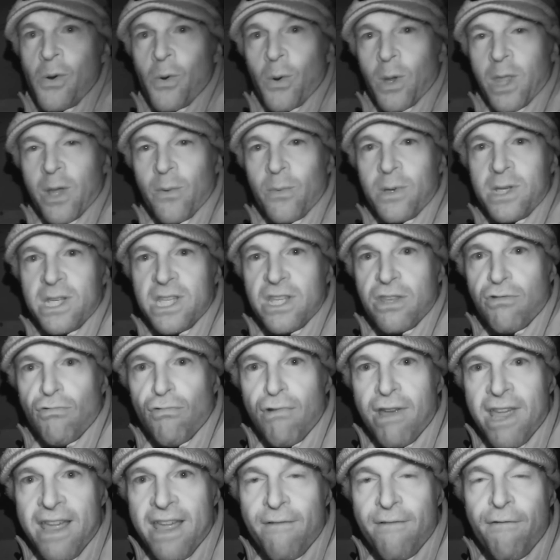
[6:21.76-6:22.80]
Well, that was
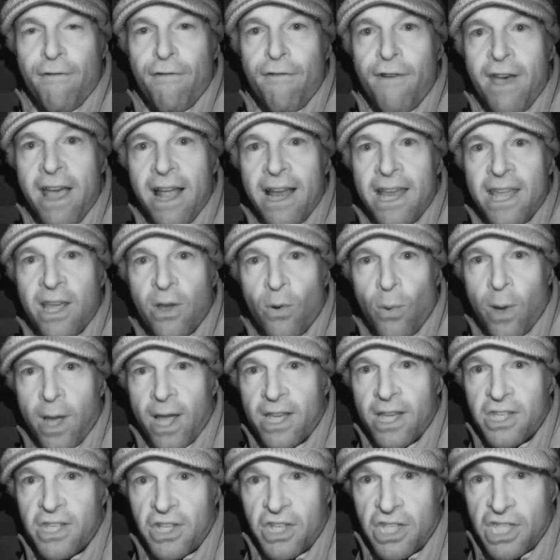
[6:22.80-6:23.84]
3 in fairly
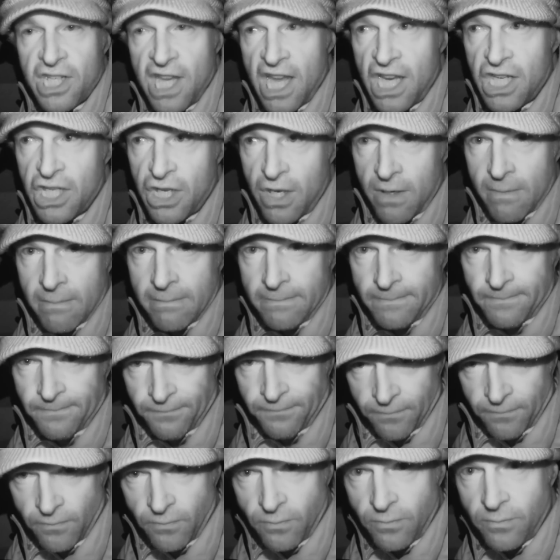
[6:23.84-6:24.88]
quick succession
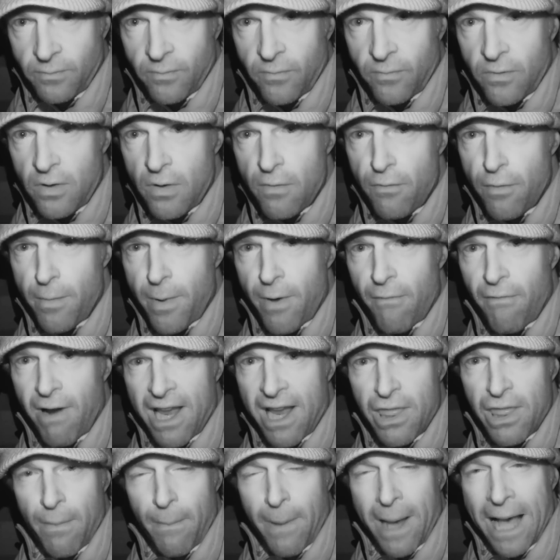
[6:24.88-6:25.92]
from
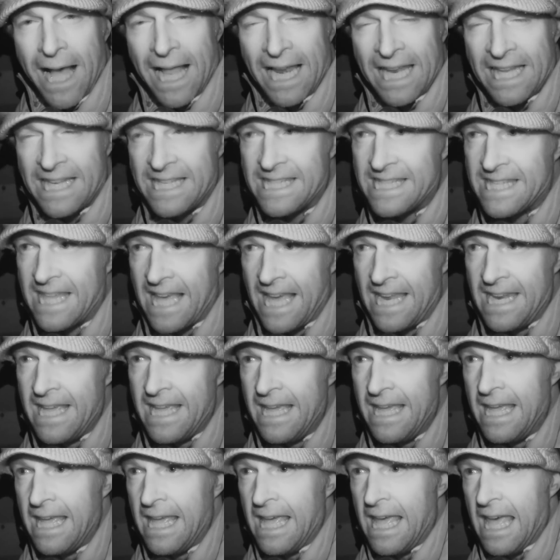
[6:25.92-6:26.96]
around the pallets then.
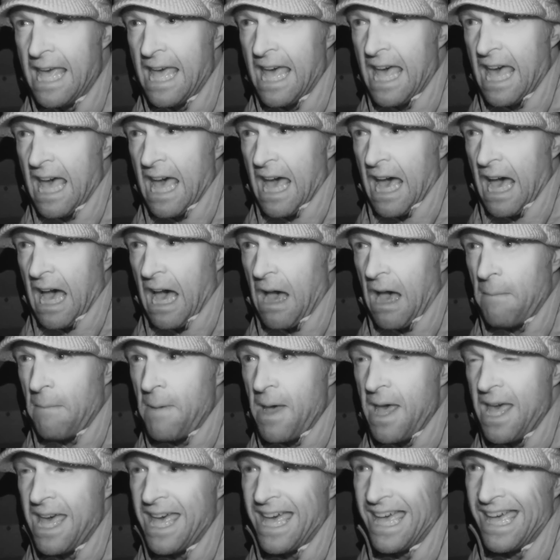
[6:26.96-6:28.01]

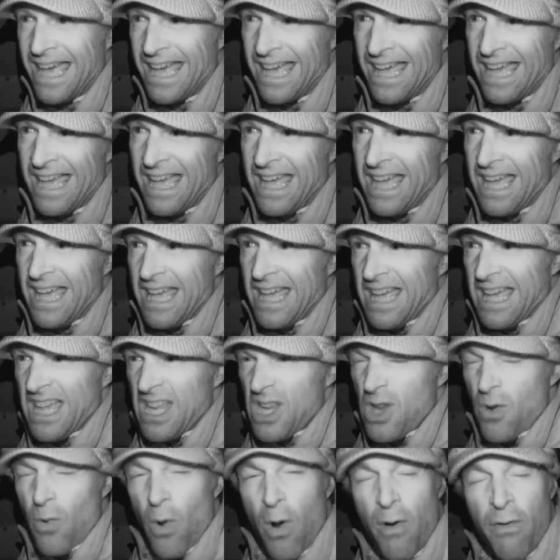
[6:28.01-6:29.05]

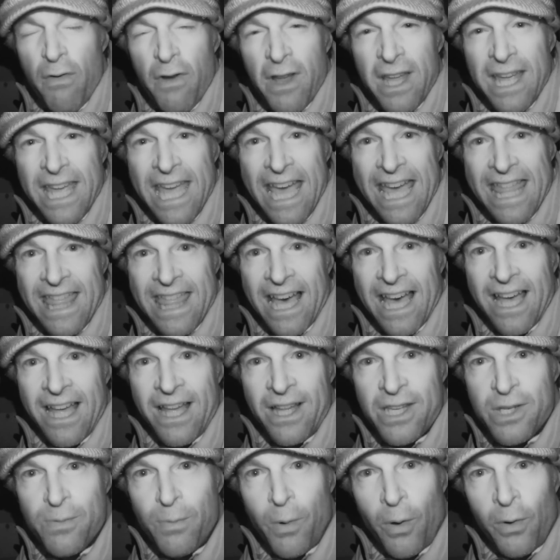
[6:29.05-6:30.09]
You often get that
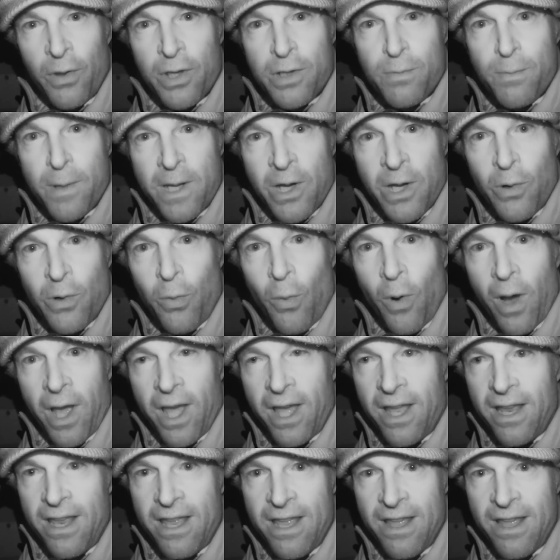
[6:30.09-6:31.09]
at a spot that's been quiet